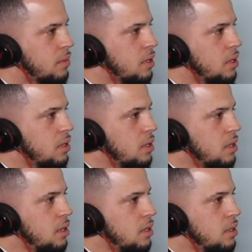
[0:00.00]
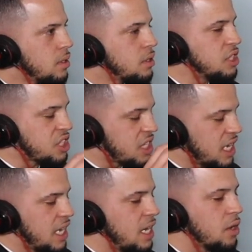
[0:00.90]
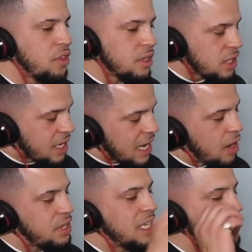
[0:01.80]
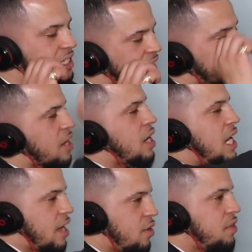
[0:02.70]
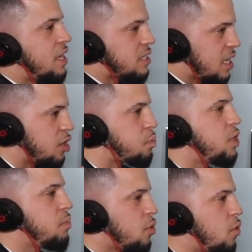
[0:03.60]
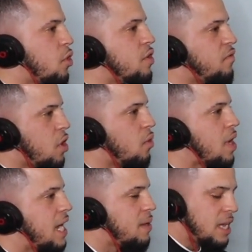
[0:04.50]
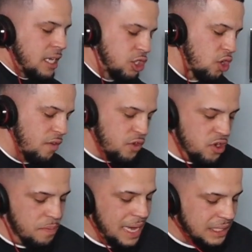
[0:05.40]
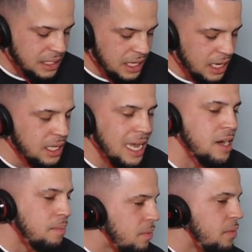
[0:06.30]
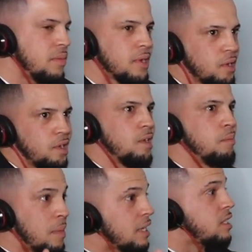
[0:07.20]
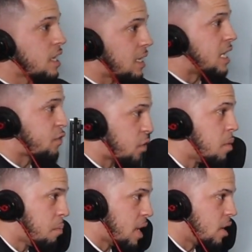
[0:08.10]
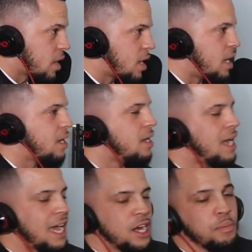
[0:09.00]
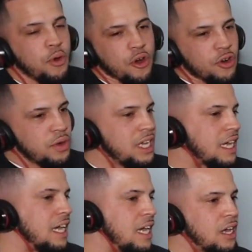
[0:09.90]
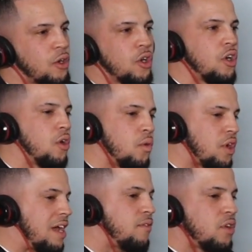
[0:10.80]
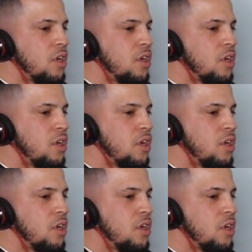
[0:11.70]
The city or the county, they sent out a letter that tells people where to vote, right? So if you're Mexican, not a Mexican that's from America, and a Puerto Rican or whatever